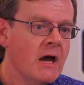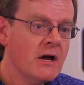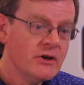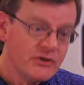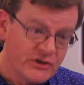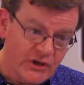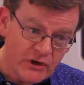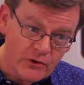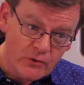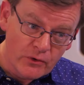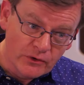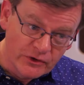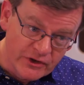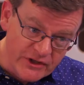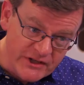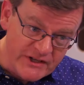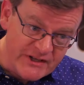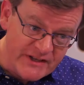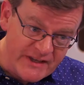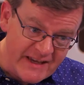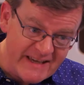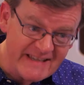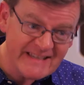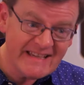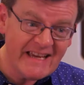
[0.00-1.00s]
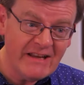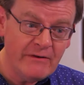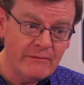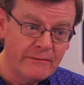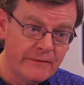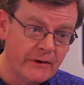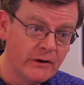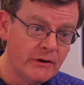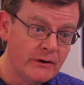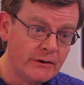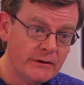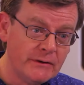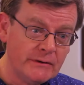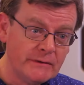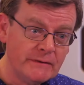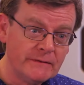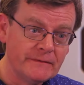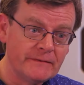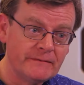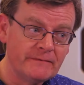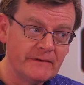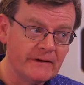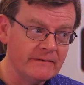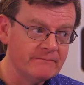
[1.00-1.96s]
So does this involve